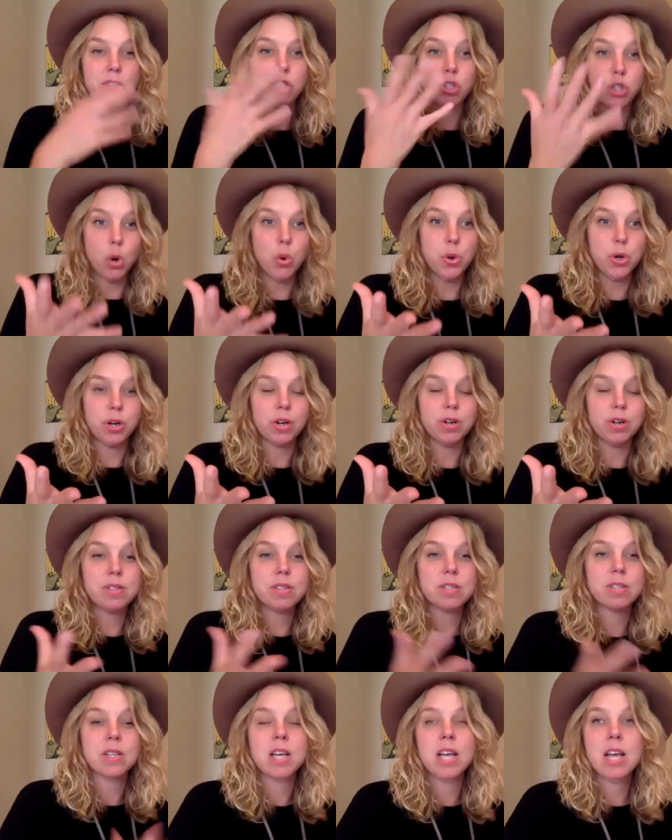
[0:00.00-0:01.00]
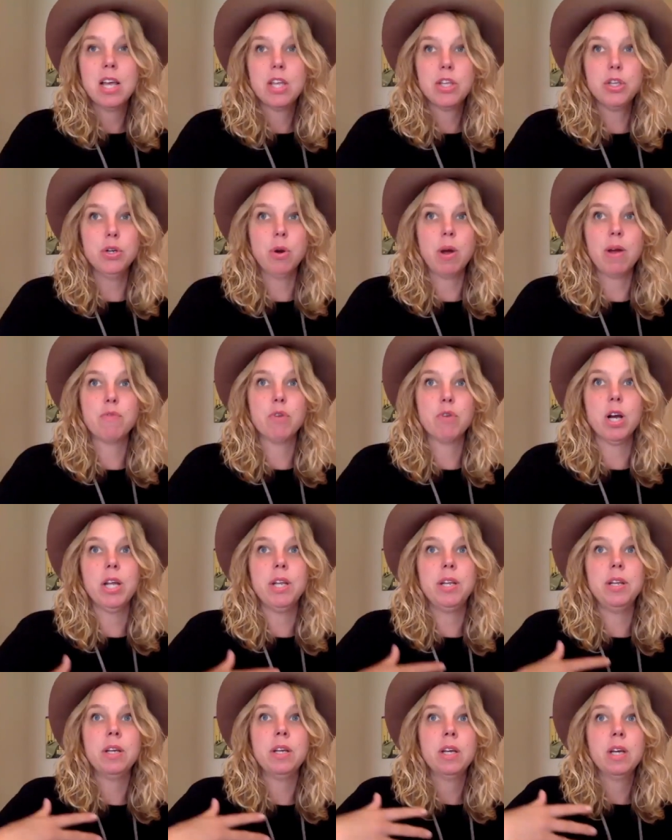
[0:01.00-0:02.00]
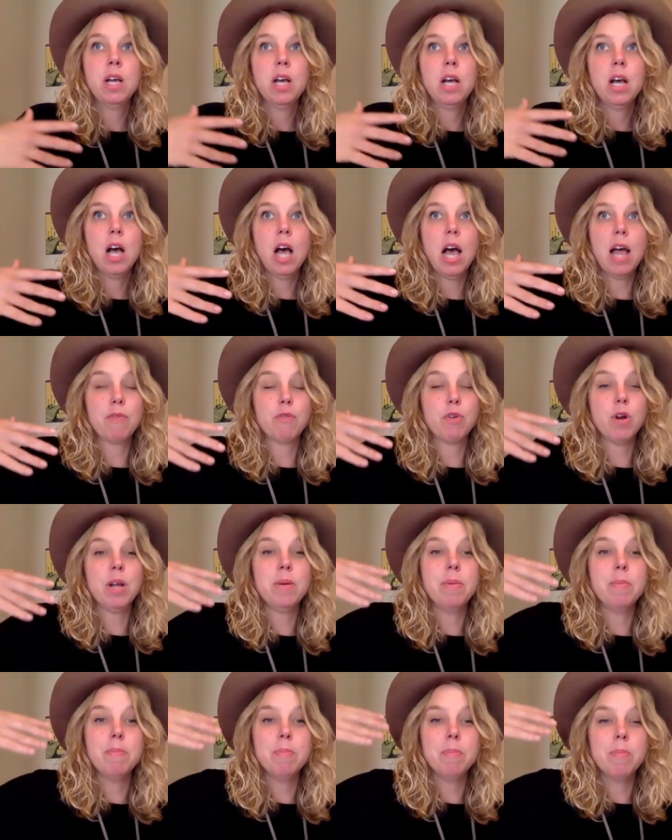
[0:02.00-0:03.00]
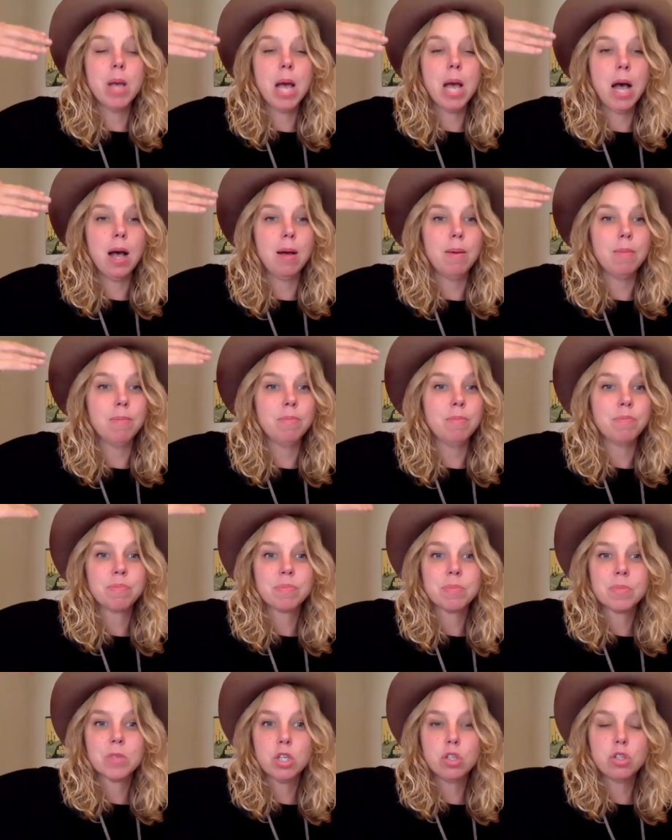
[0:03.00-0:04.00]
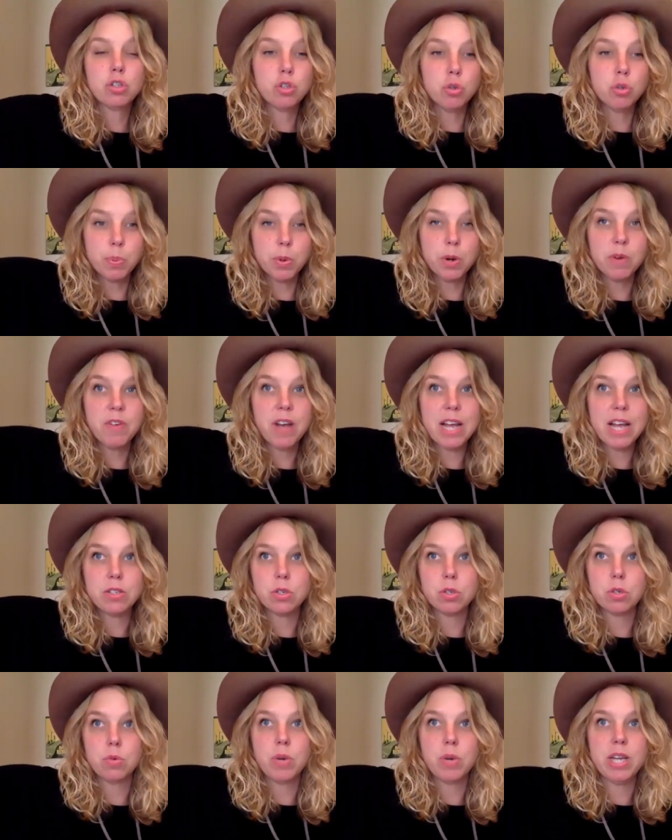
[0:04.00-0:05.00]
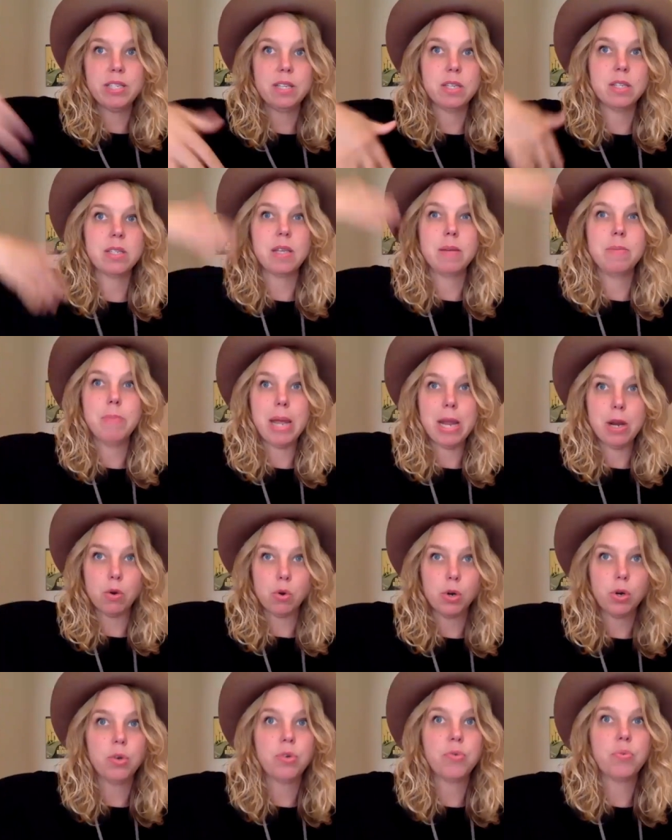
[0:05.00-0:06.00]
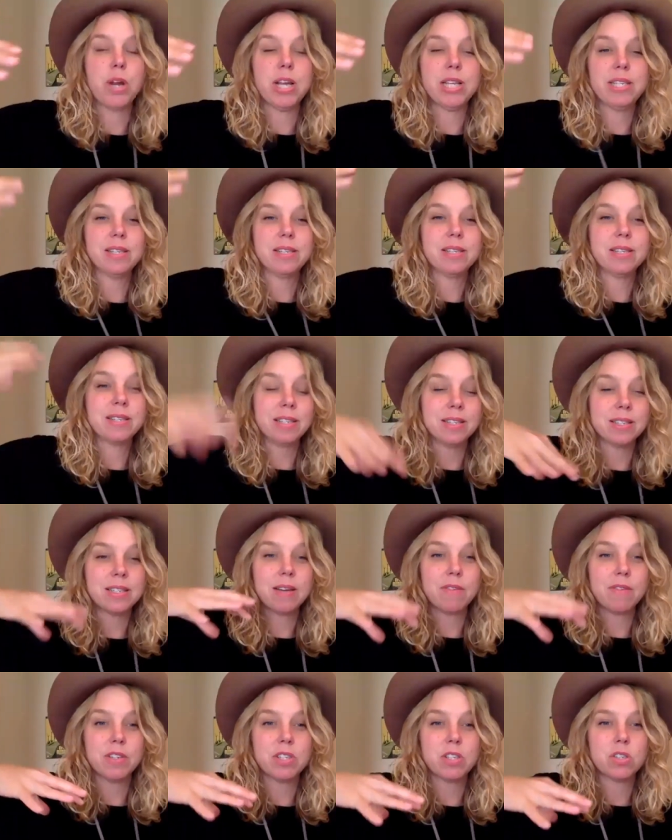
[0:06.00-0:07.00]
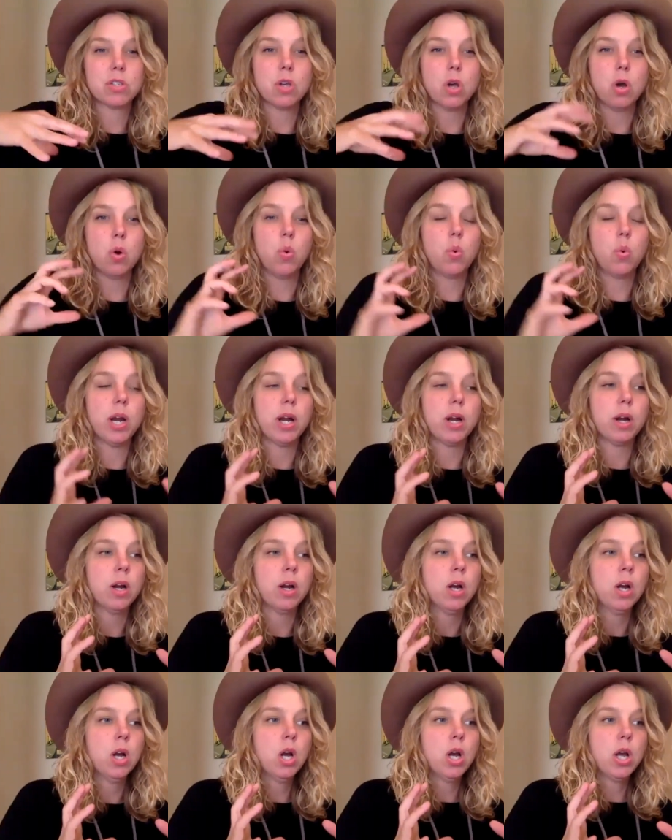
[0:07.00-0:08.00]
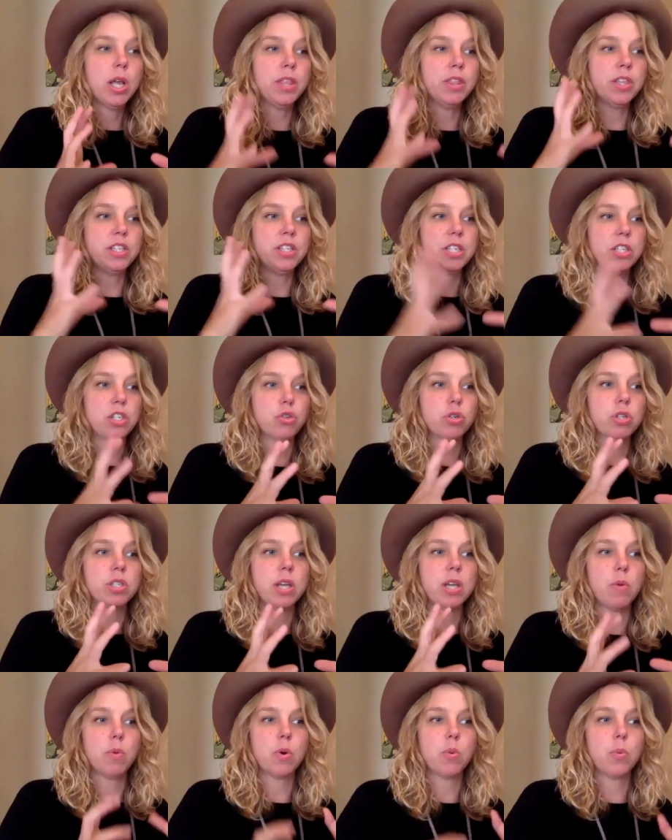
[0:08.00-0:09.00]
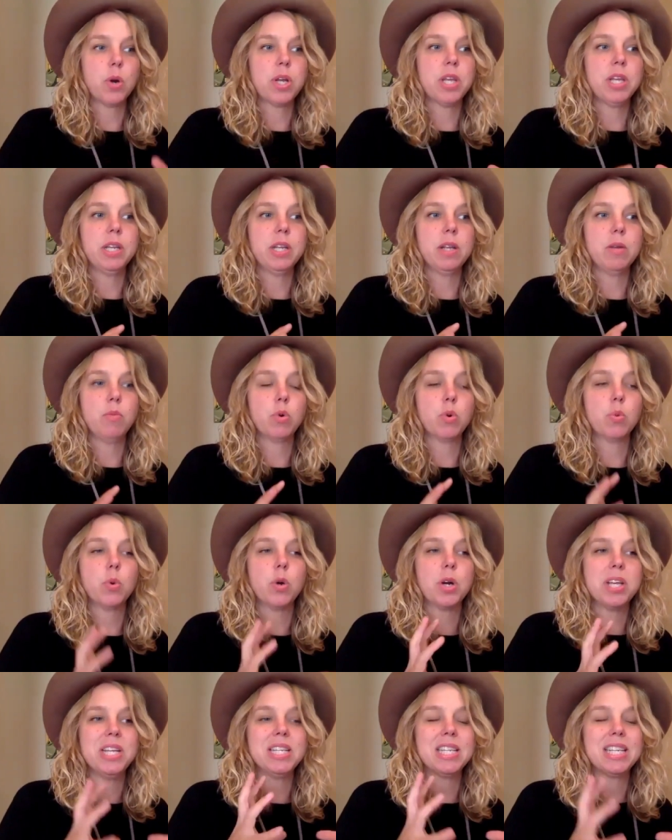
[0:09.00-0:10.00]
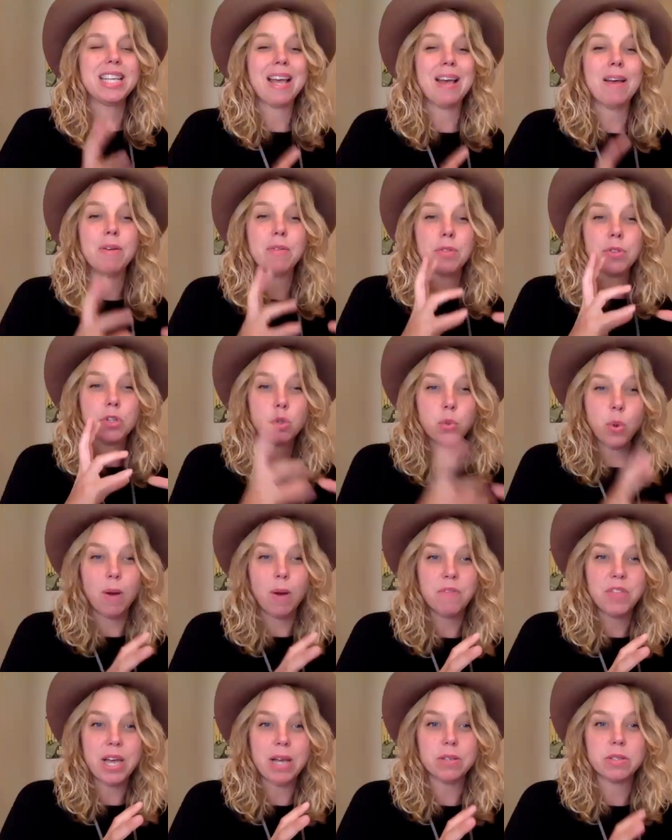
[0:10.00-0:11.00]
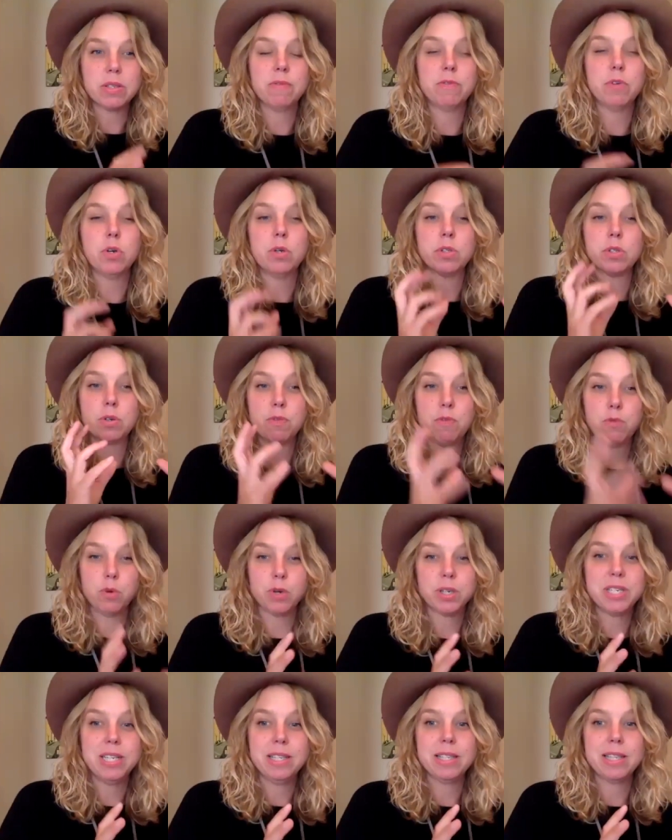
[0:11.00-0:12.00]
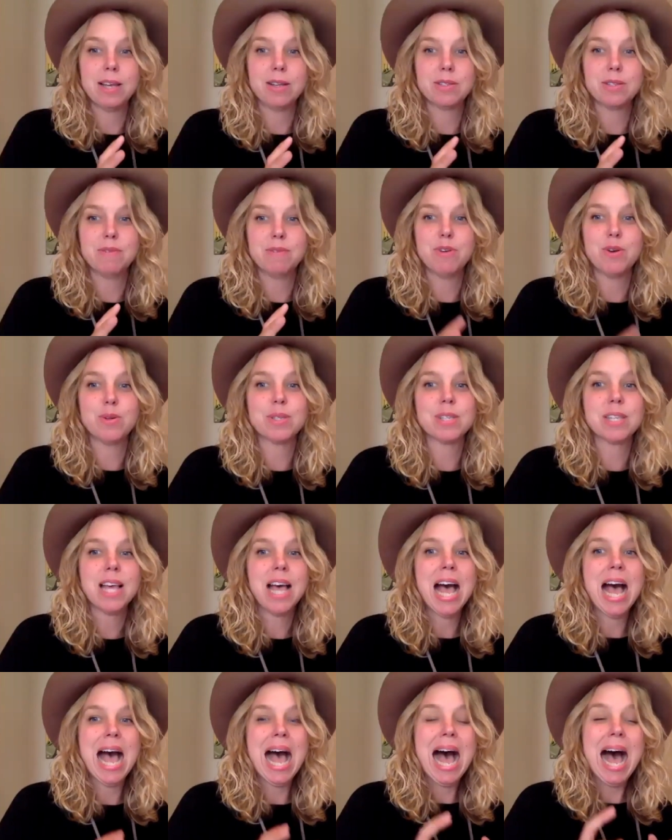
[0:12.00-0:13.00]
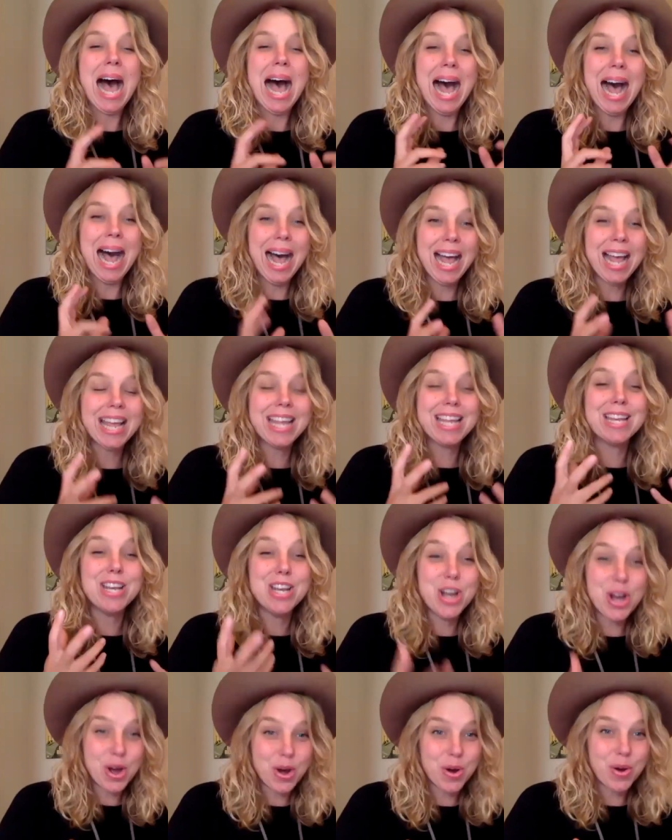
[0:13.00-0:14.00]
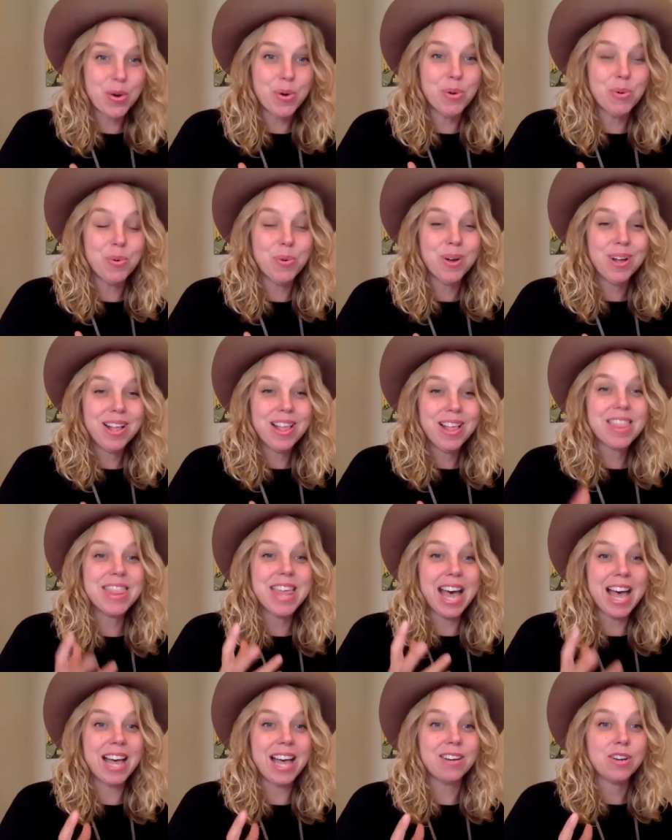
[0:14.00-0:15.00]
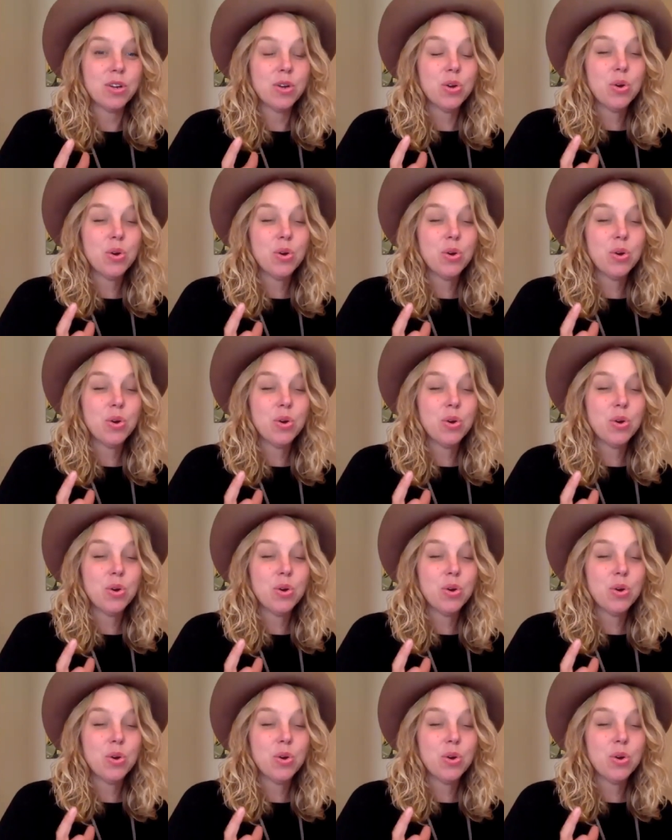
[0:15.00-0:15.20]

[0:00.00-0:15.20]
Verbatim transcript: donors. You know, I've run, I've run um, supervisor races and mayoral races in San Francisco, where in the districts that we're working in, we're working to get 12,000 votes or 14,000 votes. I know that